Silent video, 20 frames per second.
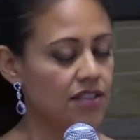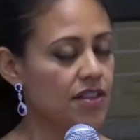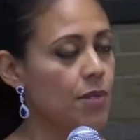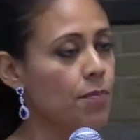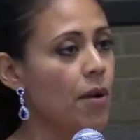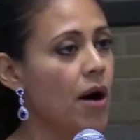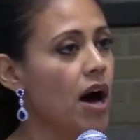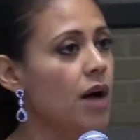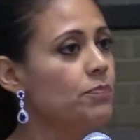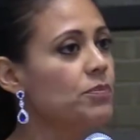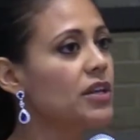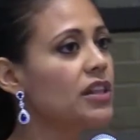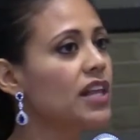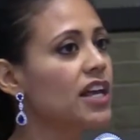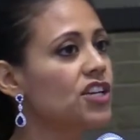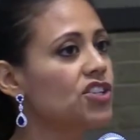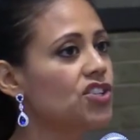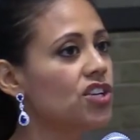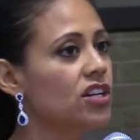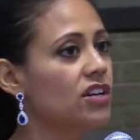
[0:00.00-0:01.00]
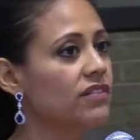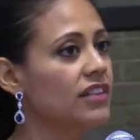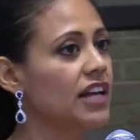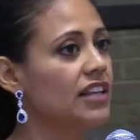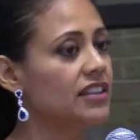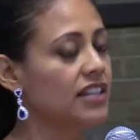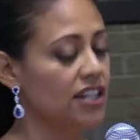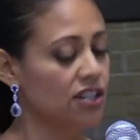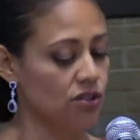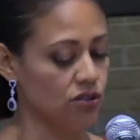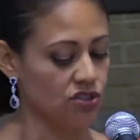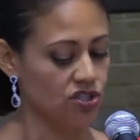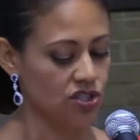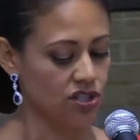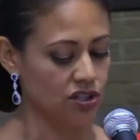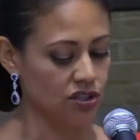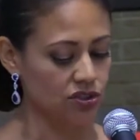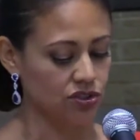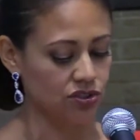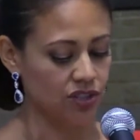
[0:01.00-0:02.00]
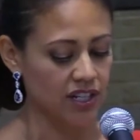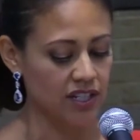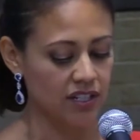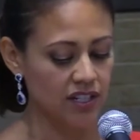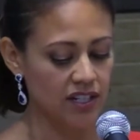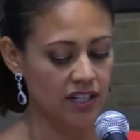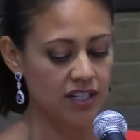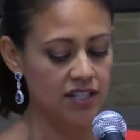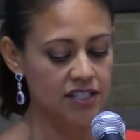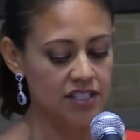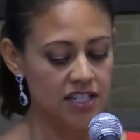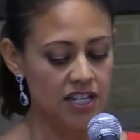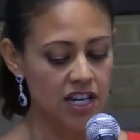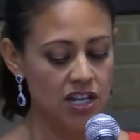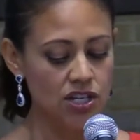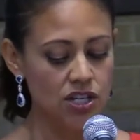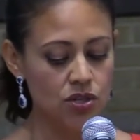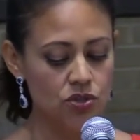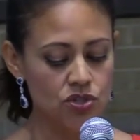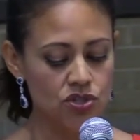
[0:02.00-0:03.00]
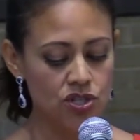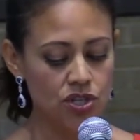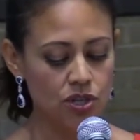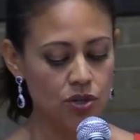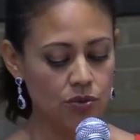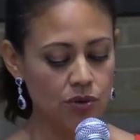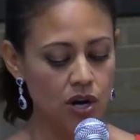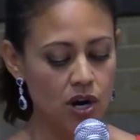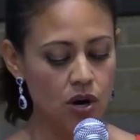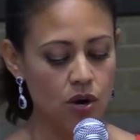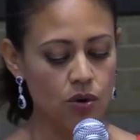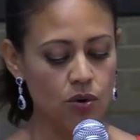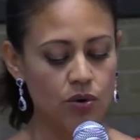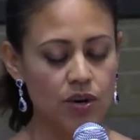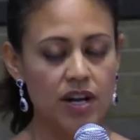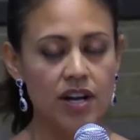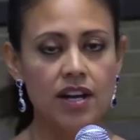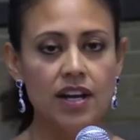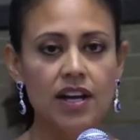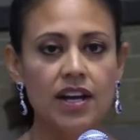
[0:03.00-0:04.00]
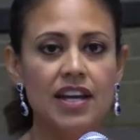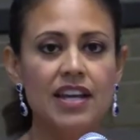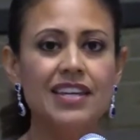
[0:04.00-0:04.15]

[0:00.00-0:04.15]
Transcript: The population of Latino children continues to grow,